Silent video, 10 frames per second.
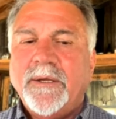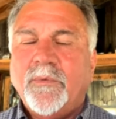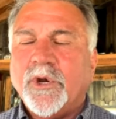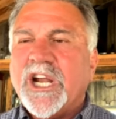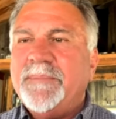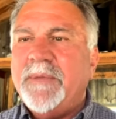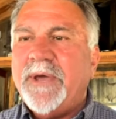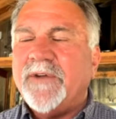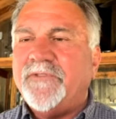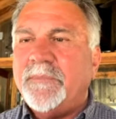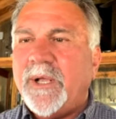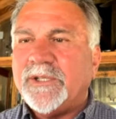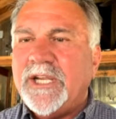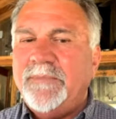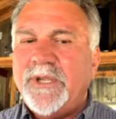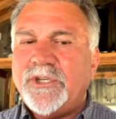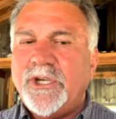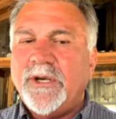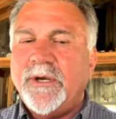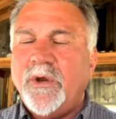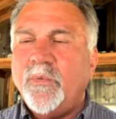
we're going to be a better football team this year.